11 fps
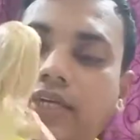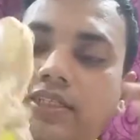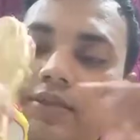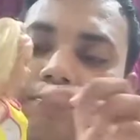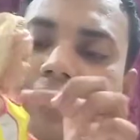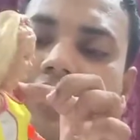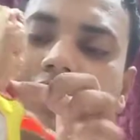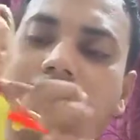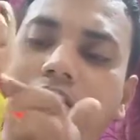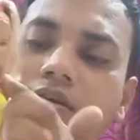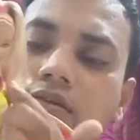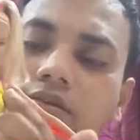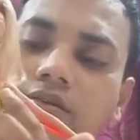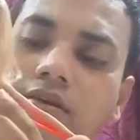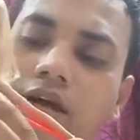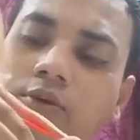has the pink color
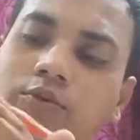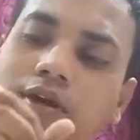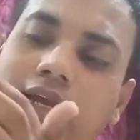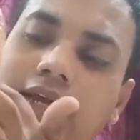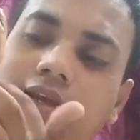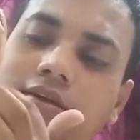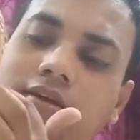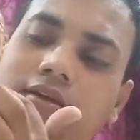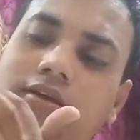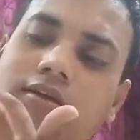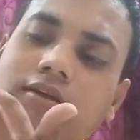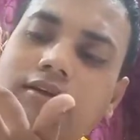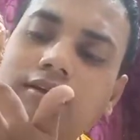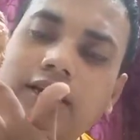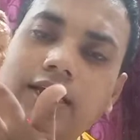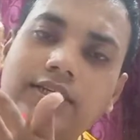outline,
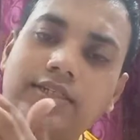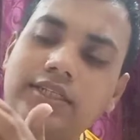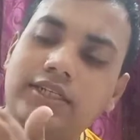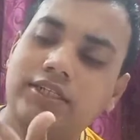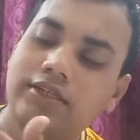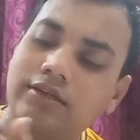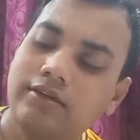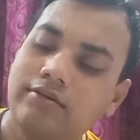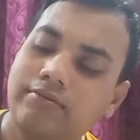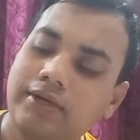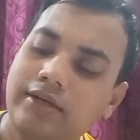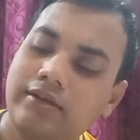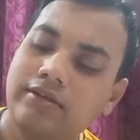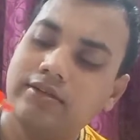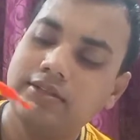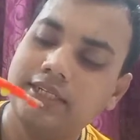like a stitching
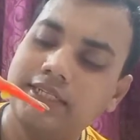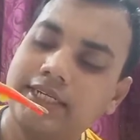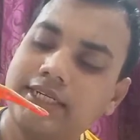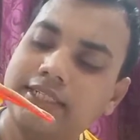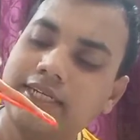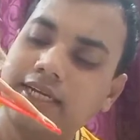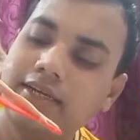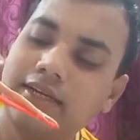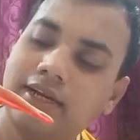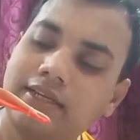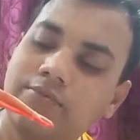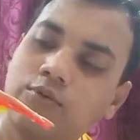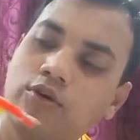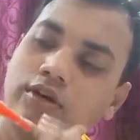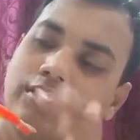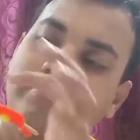design at the
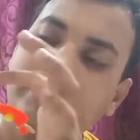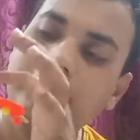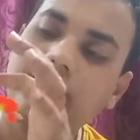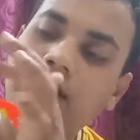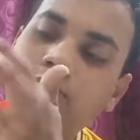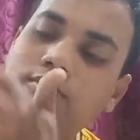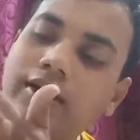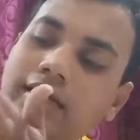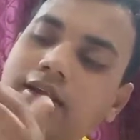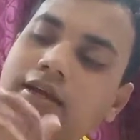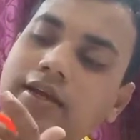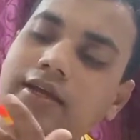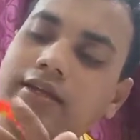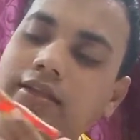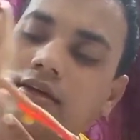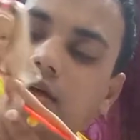bottom and the outline.
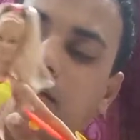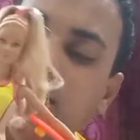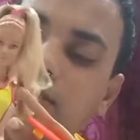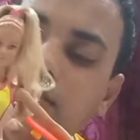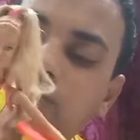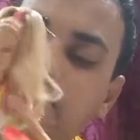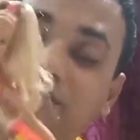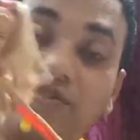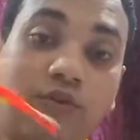The color is quite